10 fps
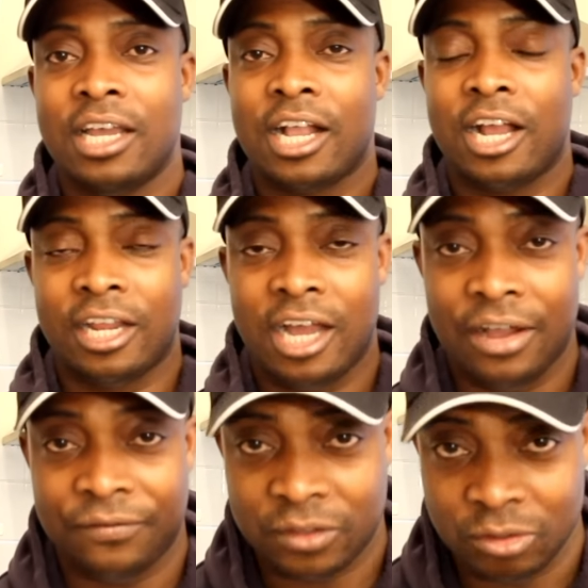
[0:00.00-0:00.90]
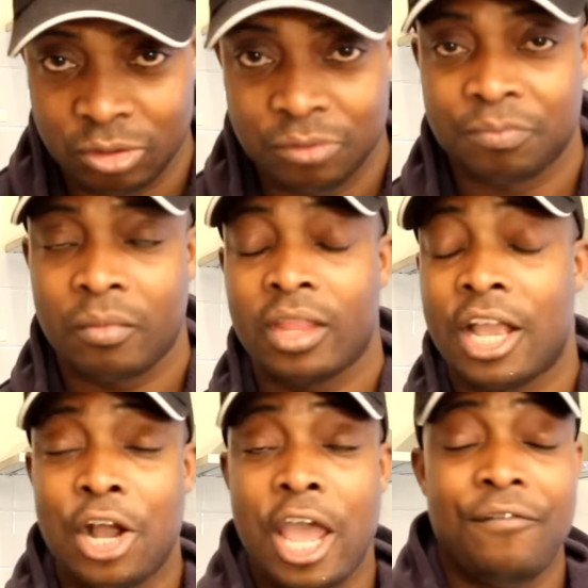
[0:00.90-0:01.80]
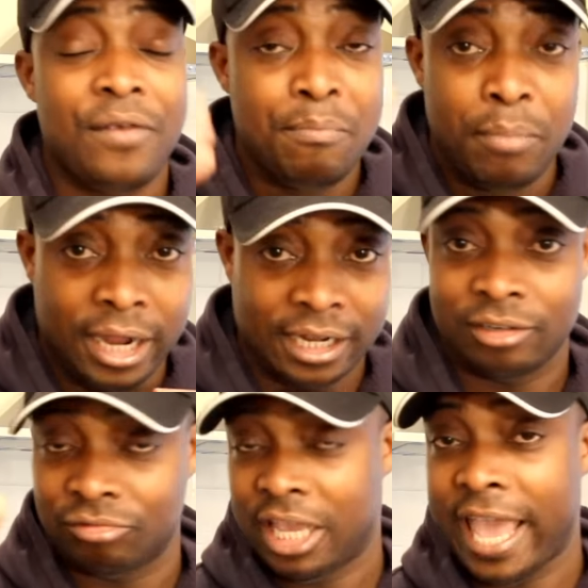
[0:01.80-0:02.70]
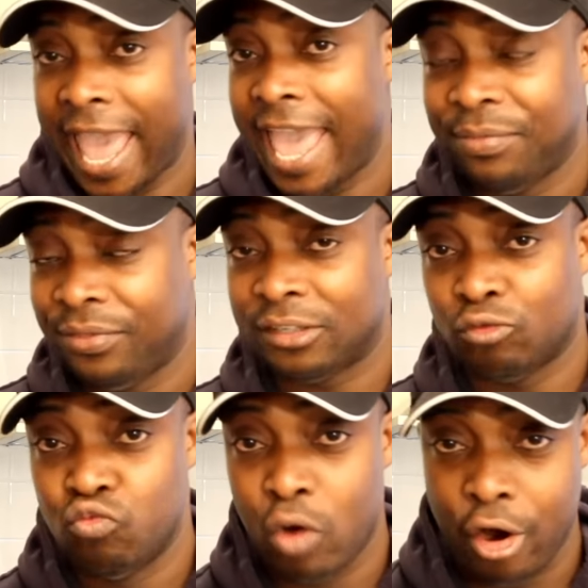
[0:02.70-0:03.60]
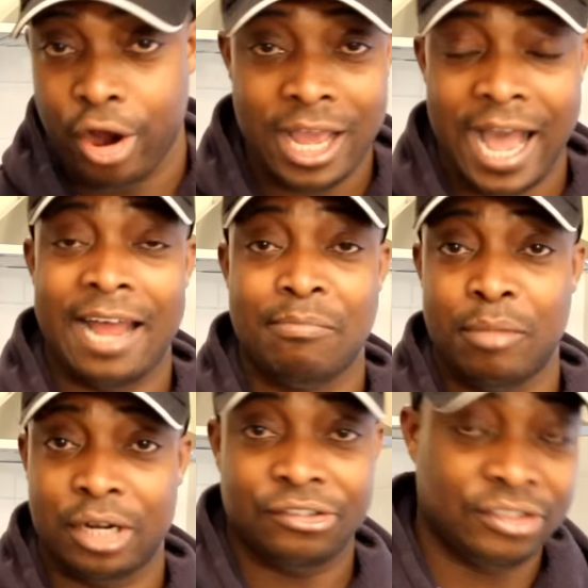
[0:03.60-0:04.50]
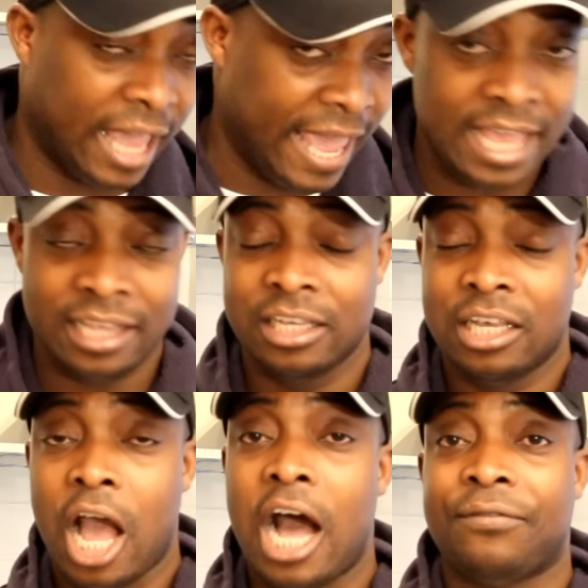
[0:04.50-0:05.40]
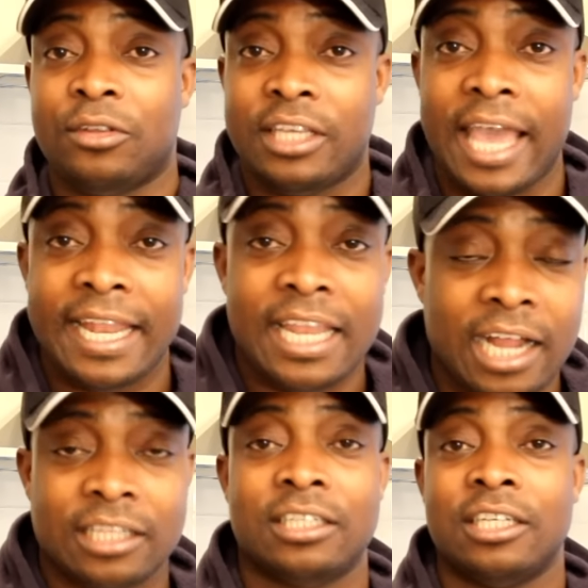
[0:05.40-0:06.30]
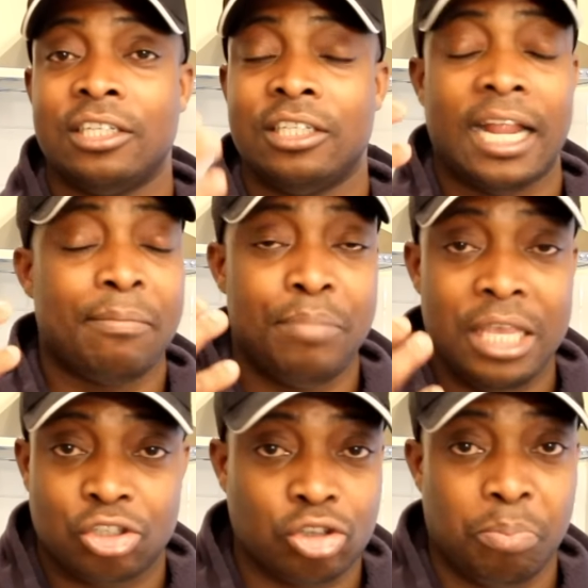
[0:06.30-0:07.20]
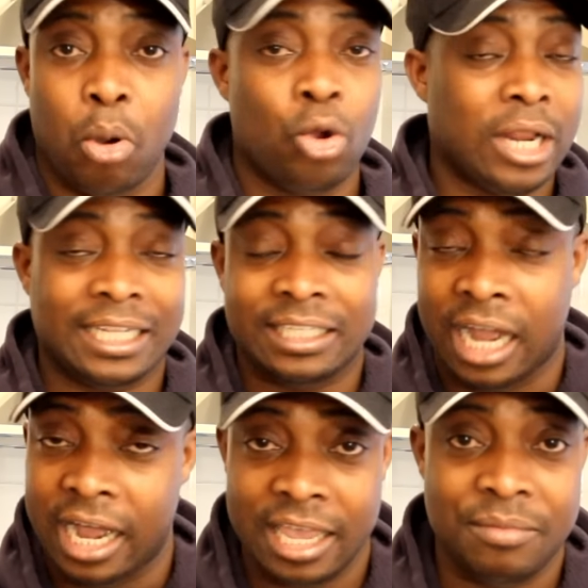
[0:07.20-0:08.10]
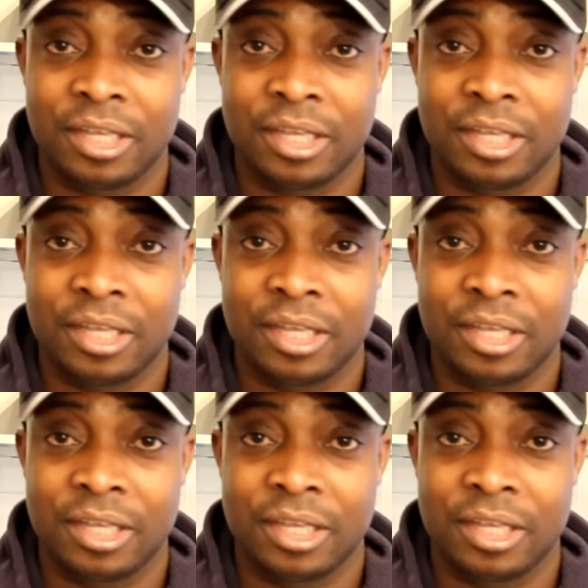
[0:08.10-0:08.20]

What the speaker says: gonna have to, every mother in this world on Mother's Day have to get that big support, that time,